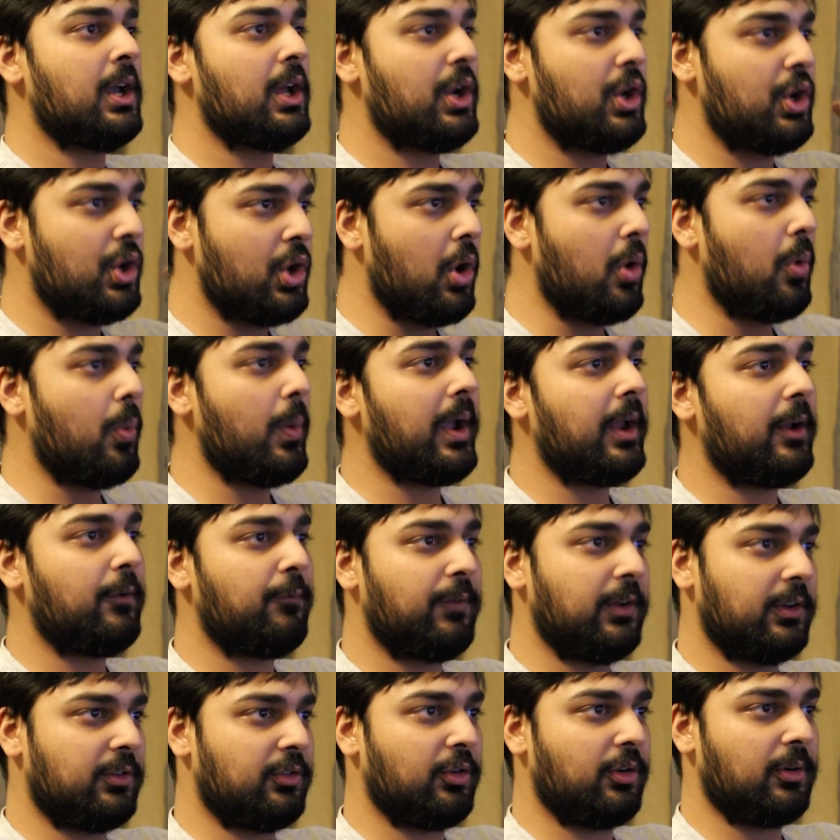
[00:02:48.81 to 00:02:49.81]
No way to
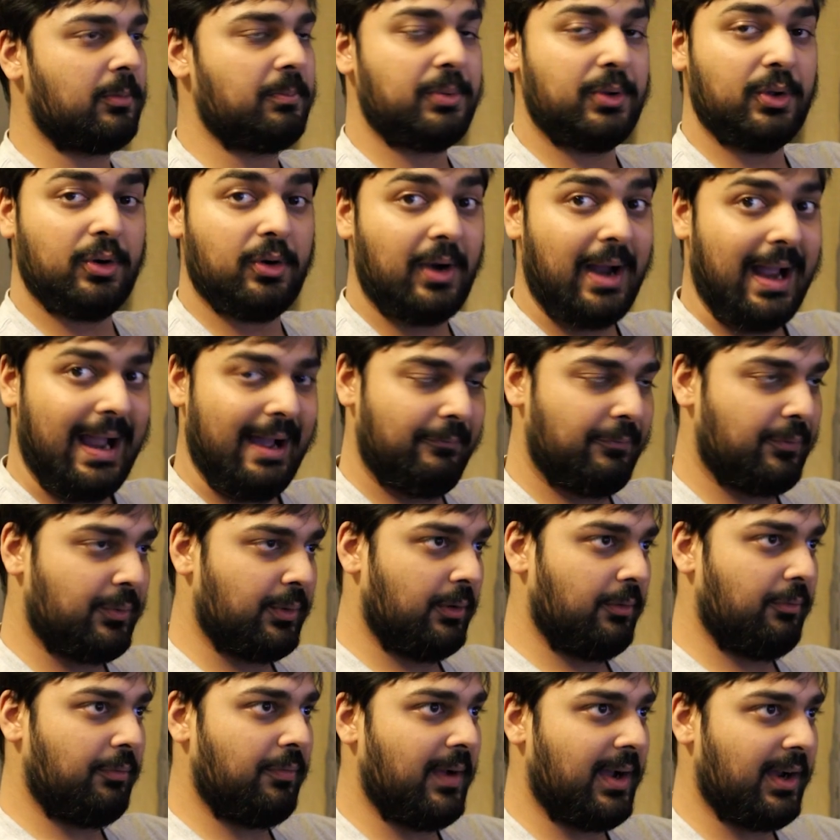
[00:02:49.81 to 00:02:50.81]
fix your computer after
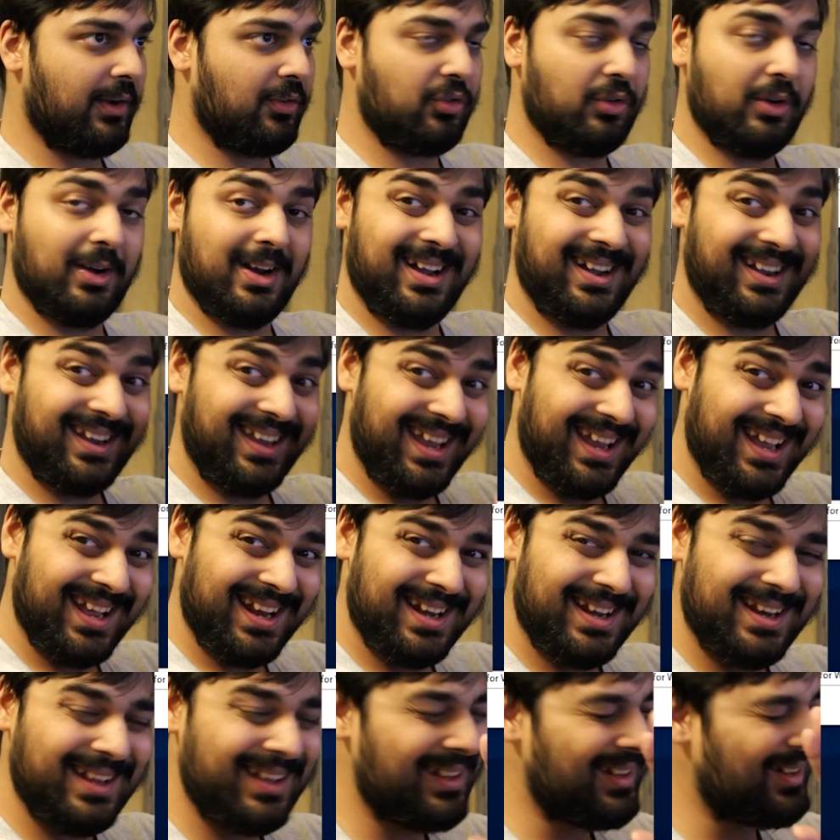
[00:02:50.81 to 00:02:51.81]
infection.
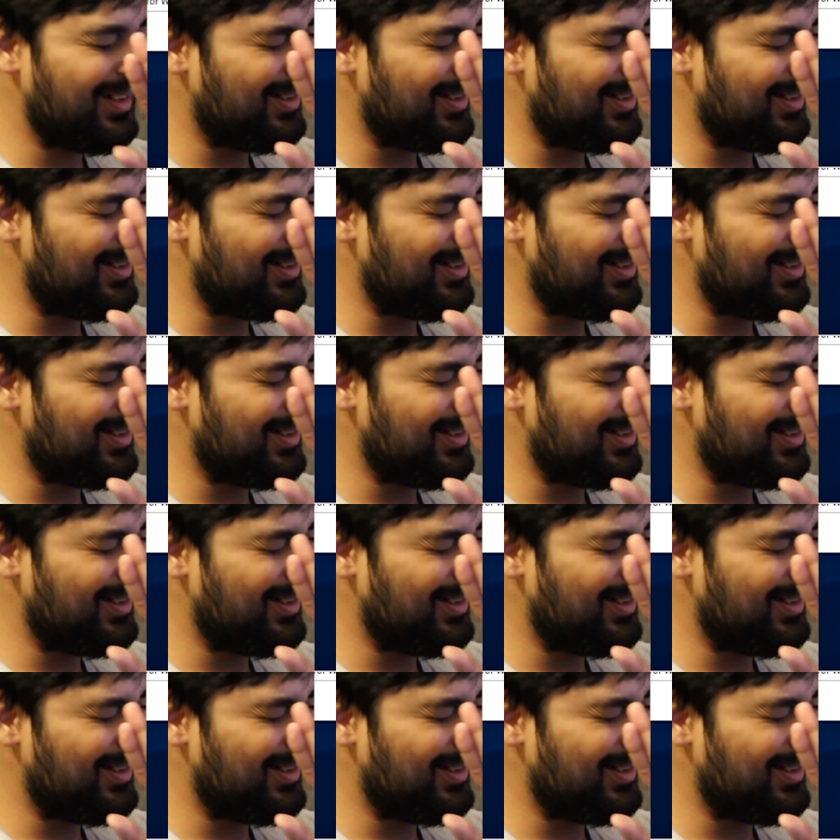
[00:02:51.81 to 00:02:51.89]
Again,